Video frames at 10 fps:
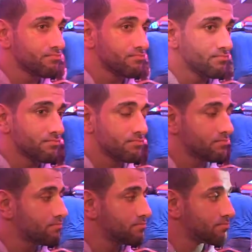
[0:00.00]

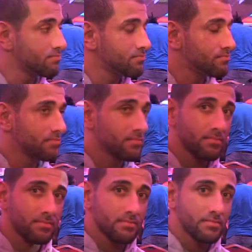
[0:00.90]

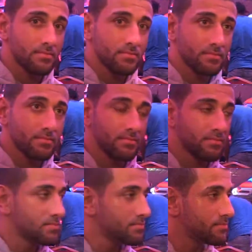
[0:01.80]

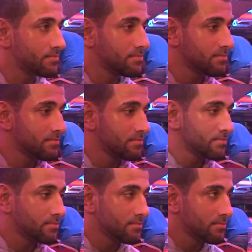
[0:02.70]

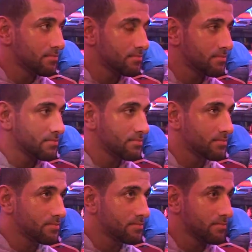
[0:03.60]

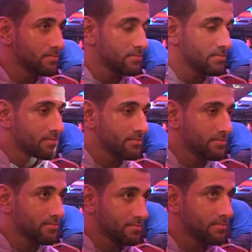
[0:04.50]

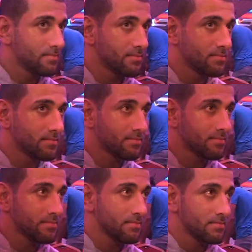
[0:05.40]

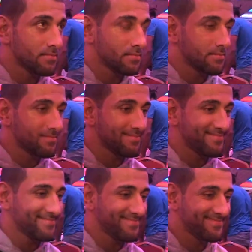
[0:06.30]

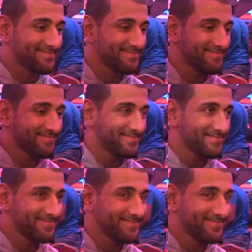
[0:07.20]
(silent)